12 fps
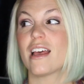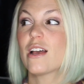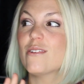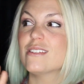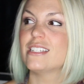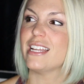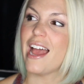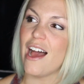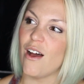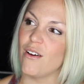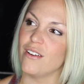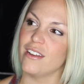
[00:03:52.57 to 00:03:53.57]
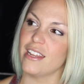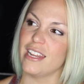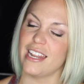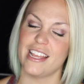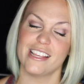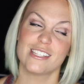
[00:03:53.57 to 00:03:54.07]
that goes down
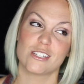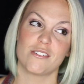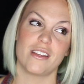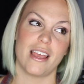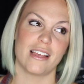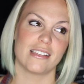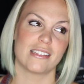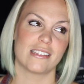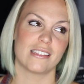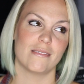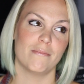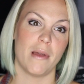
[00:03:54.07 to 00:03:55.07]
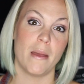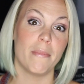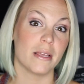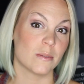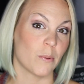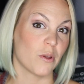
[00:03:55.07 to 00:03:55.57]
in history as my
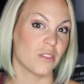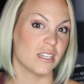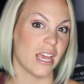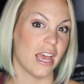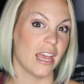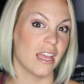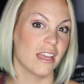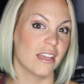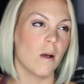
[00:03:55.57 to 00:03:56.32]
best birthday.